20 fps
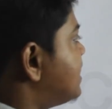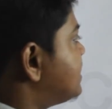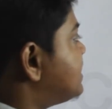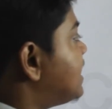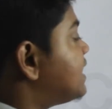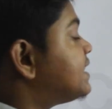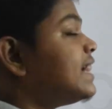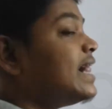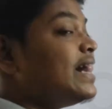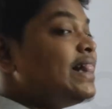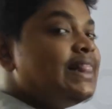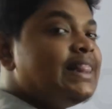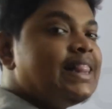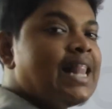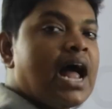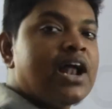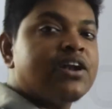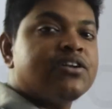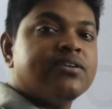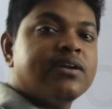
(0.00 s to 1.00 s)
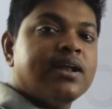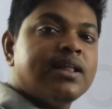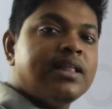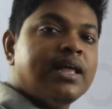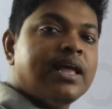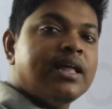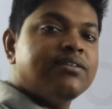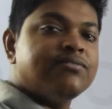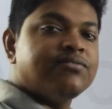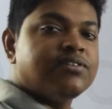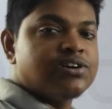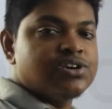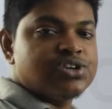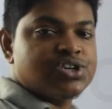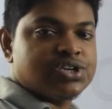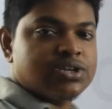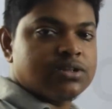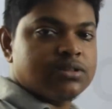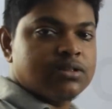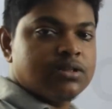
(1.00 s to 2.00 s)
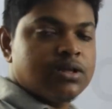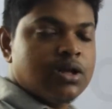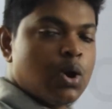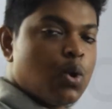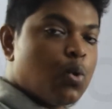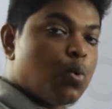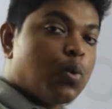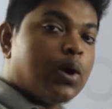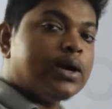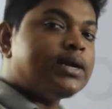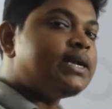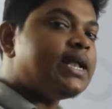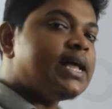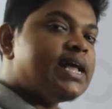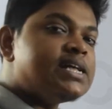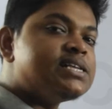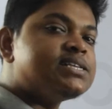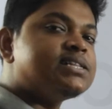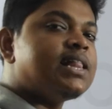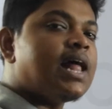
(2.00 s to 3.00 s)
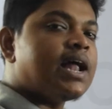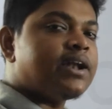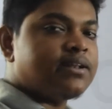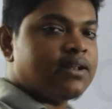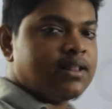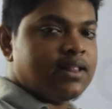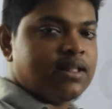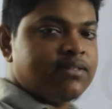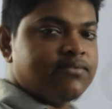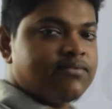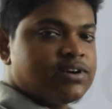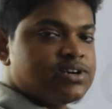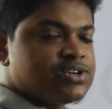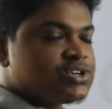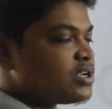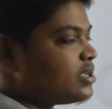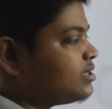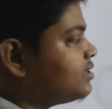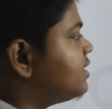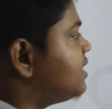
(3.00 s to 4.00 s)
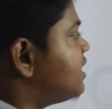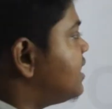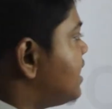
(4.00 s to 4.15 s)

that the lateral inversion. What is lateral inversion?